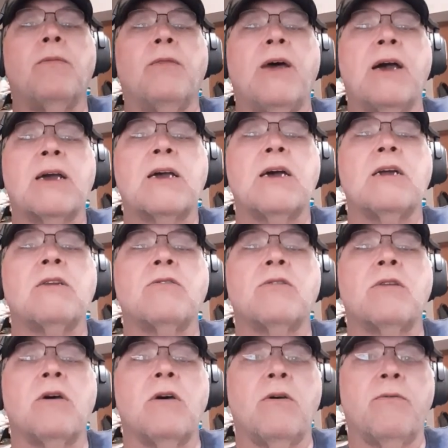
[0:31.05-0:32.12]
that kind of
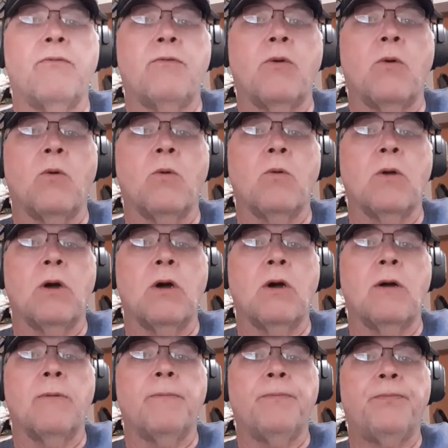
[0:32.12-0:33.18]
stuff for uh,